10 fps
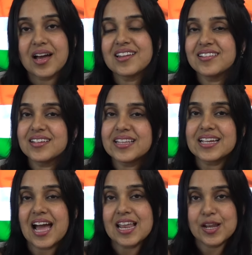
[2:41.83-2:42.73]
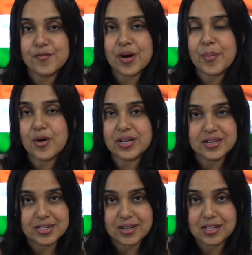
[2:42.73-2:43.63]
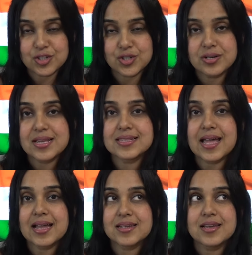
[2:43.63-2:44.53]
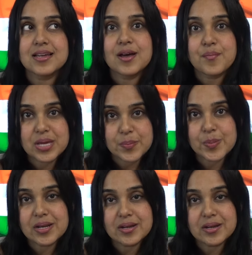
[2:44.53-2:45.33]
Another thing I love about Indian culture is that people